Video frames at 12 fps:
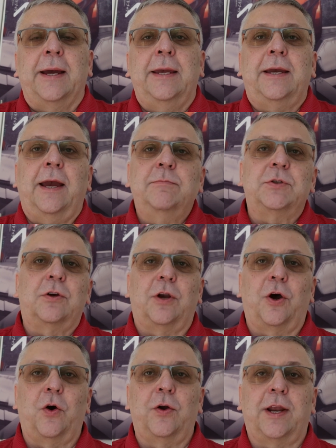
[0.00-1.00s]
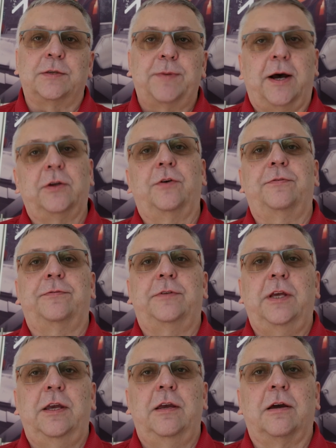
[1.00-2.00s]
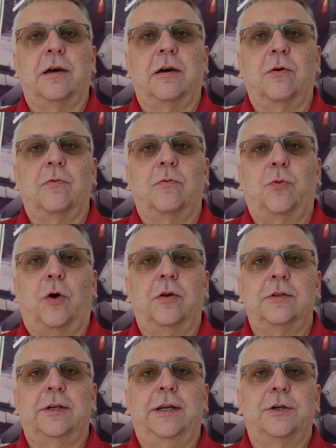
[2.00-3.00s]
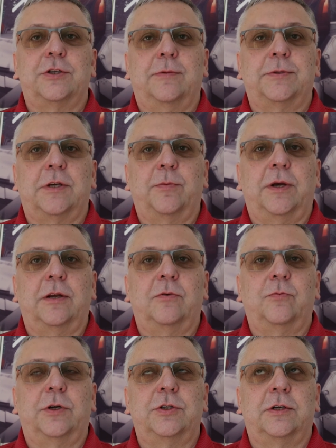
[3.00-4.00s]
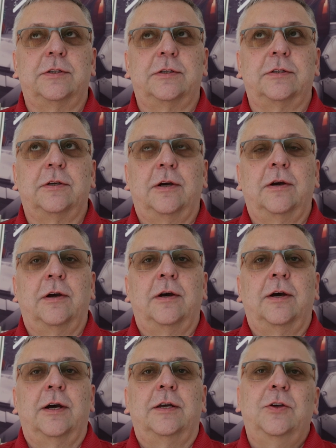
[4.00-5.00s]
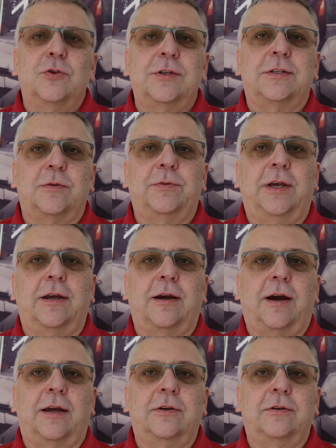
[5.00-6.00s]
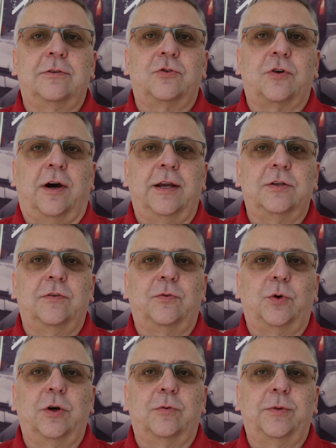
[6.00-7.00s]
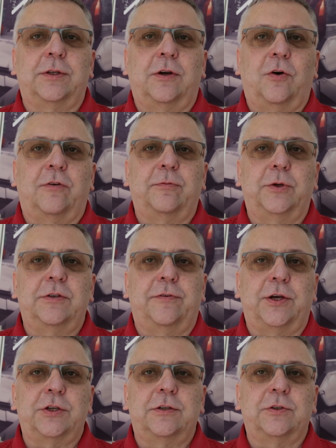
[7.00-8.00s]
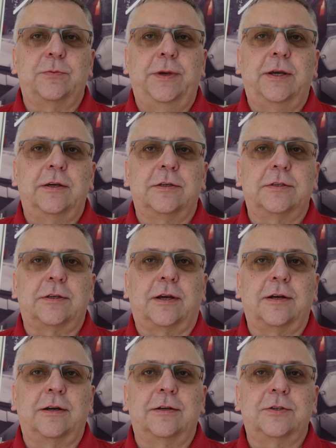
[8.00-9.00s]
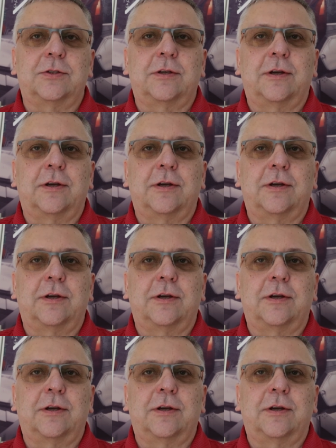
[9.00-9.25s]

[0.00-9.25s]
He came to Cologne as part of the World Leadership Summit, which is usually something I try to avoid with a lot of motivational speakers and